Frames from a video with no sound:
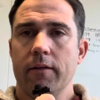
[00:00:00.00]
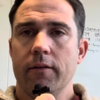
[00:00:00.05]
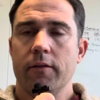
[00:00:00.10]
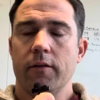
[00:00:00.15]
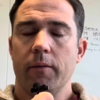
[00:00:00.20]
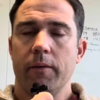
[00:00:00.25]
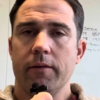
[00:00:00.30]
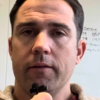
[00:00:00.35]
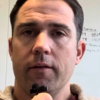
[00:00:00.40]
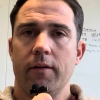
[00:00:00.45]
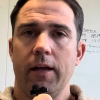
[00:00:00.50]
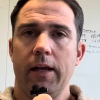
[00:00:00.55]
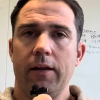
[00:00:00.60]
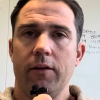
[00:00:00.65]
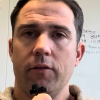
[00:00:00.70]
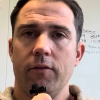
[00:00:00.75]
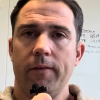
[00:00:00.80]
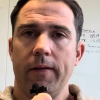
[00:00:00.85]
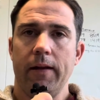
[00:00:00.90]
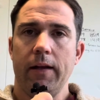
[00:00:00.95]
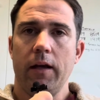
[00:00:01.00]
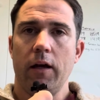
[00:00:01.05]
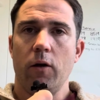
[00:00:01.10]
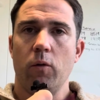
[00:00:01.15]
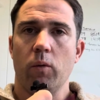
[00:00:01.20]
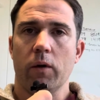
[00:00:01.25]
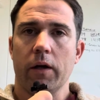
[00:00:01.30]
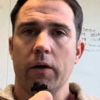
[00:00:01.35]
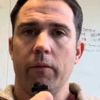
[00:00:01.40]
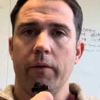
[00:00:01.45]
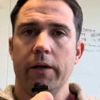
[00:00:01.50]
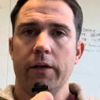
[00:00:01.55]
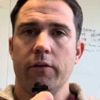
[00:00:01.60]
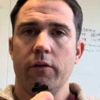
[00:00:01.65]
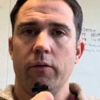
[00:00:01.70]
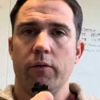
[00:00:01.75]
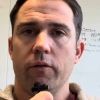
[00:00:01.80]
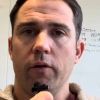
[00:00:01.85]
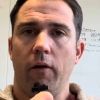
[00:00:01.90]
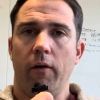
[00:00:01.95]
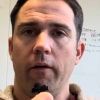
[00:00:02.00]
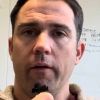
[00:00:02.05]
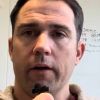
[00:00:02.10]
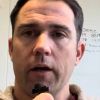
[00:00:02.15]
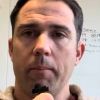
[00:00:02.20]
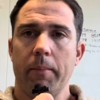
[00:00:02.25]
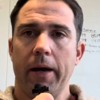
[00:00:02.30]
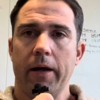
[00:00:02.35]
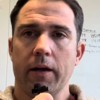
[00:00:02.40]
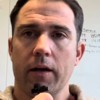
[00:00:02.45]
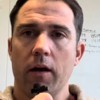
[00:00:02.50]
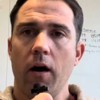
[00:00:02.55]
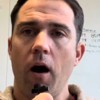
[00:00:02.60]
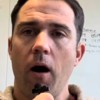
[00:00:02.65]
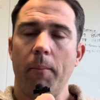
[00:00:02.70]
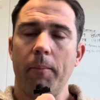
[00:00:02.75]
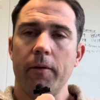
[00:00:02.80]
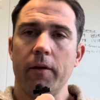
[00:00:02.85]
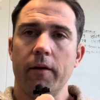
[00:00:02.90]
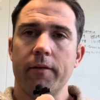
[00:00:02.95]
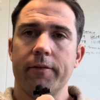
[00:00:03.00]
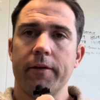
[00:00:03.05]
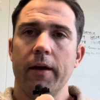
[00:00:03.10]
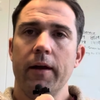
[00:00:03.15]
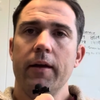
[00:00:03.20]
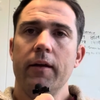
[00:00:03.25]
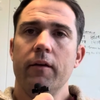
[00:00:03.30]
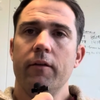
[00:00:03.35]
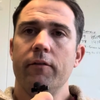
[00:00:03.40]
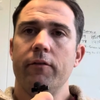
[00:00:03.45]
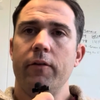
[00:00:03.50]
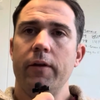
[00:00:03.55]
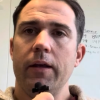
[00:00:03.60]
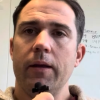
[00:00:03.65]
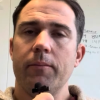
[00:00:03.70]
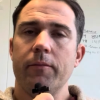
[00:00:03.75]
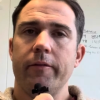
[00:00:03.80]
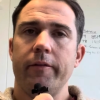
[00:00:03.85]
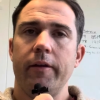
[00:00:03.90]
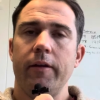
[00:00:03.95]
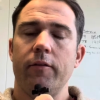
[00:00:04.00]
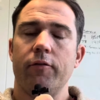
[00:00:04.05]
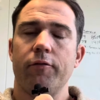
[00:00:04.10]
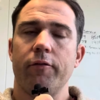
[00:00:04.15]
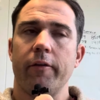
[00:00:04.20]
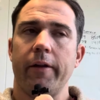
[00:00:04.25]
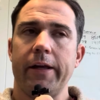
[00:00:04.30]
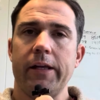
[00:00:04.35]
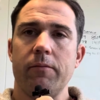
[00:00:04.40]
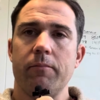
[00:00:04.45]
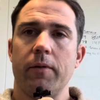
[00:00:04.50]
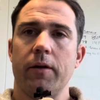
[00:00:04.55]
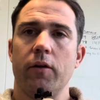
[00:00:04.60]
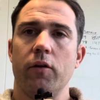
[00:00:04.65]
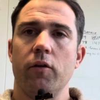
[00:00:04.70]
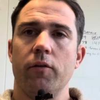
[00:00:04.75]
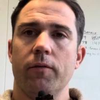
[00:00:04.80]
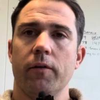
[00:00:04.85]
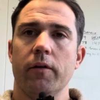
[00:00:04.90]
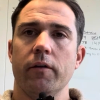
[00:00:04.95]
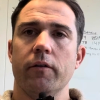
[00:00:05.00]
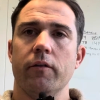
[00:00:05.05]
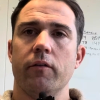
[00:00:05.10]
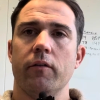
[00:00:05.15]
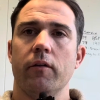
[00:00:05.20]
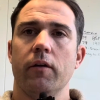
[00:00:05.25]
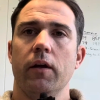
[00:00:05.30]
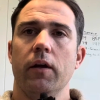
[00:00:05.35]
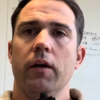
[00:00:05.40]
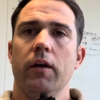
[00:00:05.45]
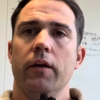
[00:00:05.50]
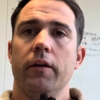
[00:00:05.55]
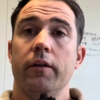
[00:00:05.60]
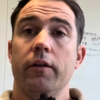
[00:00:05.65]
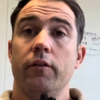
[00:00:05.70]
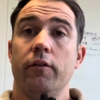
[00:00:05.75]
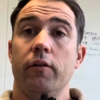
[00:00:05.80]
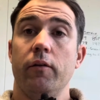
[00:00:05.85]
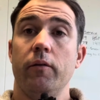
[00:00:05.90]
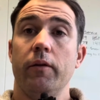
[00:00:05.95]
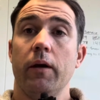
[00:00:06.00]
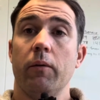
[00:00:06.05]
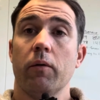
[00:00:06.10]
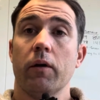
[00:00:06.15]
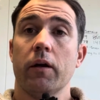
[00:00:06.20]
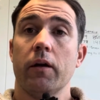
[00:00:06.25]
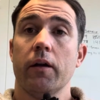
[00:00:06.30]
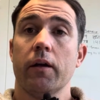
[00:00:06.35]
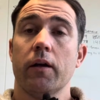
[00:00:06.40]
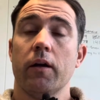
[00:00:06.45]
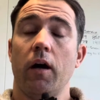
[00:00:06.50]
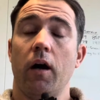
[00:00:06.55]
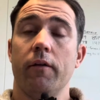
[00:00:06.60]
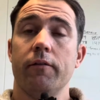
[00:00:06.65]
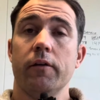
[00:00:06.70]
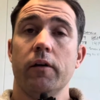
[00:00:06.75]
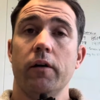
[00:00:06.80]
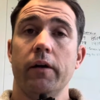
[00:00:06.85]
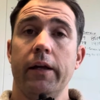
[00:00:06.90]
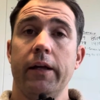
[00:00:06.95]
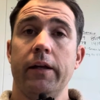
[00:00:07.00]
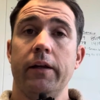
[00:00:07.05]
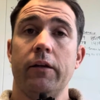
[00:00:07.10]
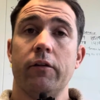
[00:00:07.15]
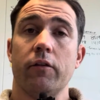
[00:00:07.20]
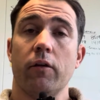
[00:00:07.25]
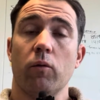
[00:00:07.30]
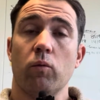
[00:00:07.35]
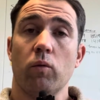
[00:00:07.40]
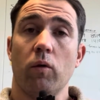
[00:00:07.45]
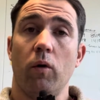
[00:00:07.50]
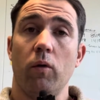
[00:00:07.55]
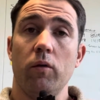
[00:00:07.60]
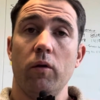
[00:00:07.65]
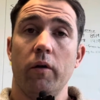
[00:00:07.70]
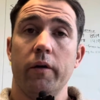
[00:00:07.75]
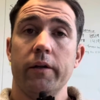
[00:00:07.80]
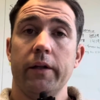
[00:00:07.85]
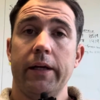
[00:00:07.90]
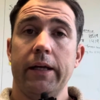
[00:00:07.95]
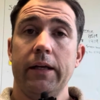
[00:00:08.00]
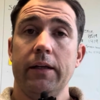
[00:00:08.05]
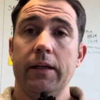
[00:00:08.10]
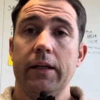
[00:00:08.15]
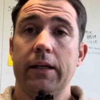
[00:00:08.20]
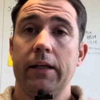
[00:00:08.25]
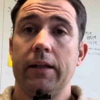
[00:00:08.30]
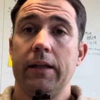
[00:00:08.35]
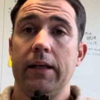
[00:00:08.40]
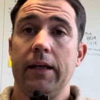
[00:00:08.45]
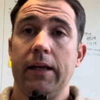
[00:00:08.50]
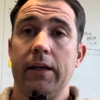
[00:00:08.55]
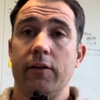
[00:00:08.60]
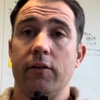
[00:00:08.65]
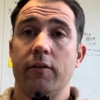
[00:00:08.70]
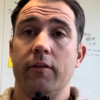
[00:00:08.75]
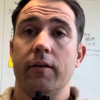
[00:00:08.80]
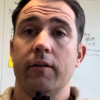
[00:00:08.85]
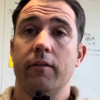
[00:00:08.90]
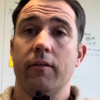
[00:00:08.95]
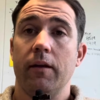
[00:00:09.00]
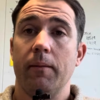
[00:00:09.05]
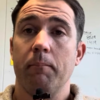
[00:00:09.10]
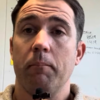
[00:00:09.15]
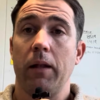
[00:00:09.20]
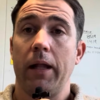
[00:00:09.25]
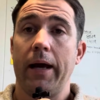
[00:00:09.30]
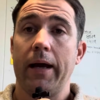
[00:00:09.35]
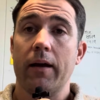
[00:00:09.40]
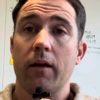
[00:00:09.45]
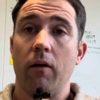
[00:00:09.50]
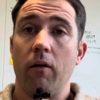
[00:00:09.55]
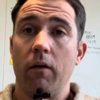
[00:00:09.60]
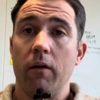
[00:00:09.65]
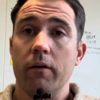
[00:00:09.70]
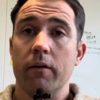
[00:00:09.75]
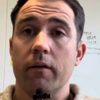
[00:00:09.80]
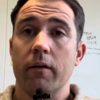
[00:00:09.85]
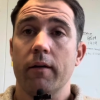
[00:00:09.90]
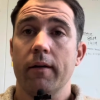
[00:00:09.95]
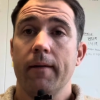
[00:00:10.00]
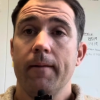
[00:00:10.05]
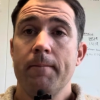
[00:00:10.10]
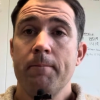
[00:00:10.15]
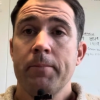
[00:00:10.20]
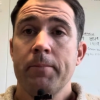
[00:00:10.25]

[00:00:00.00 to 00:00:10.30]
So in today's video we're going to talk about a couple of VMC flight maneuvers. The two that we're going to cover is roll-on landing in the H-60 Blackhawk.